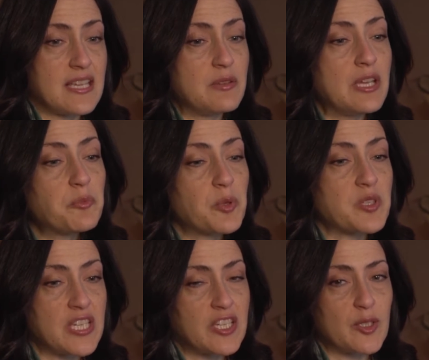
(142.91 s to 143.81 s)
And in
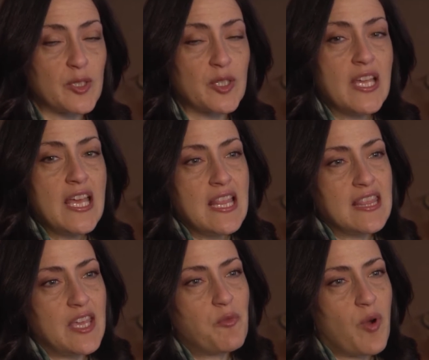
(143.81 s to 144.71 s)
particular,
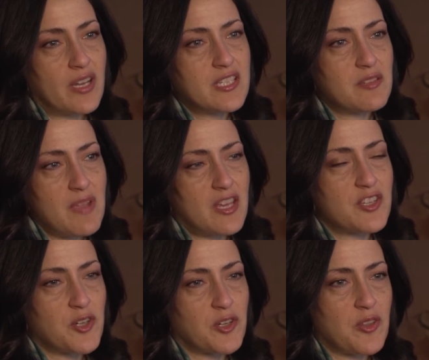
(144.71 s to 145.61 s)
they wanted to make
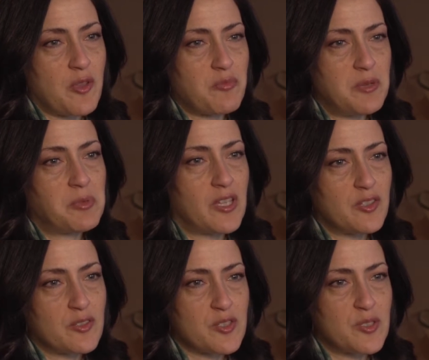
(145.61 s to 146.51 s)
sure that people
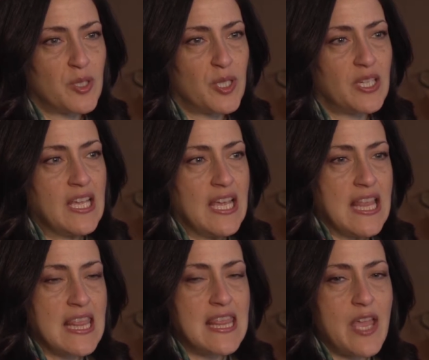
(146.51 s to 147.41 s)
understood
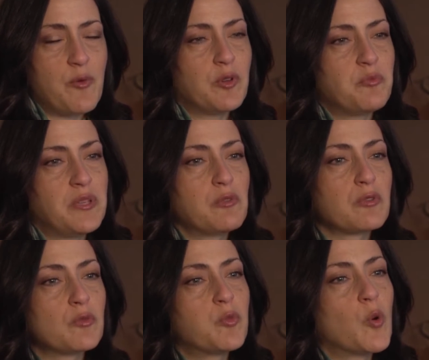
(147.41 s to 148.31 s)
they would be
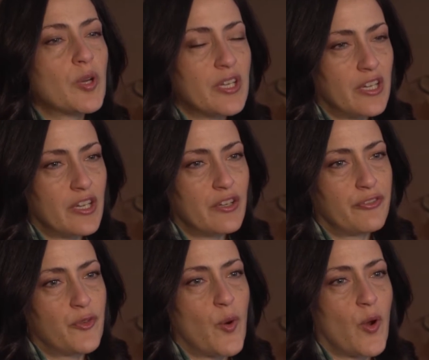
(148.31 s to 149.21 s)
rewarded
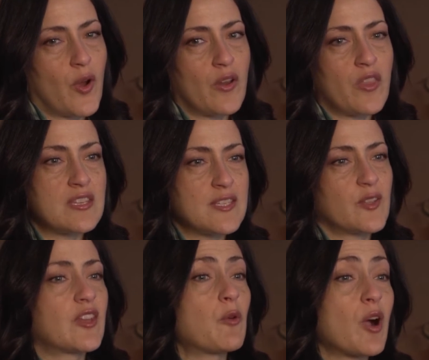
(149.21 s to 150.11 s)
for the
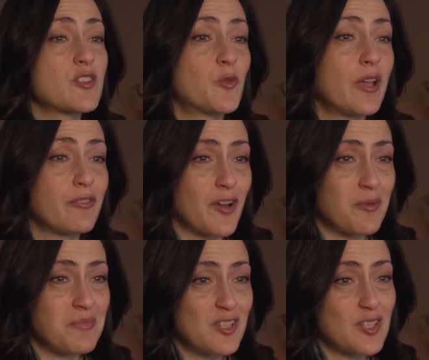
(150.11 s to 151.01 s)
deals they walked away
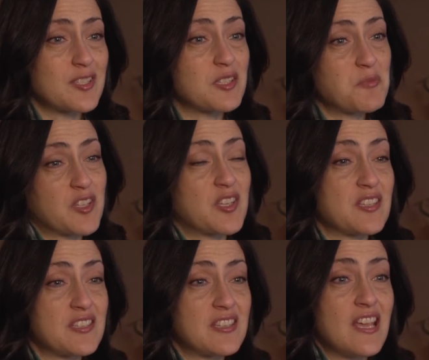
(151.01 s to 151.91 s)
from just as much
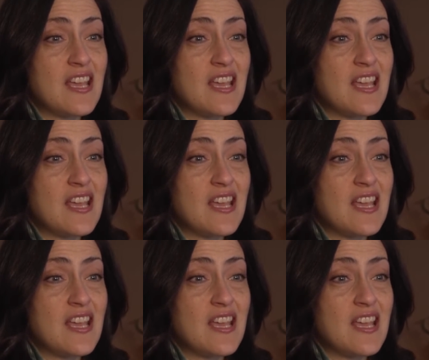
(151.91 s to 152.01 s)
as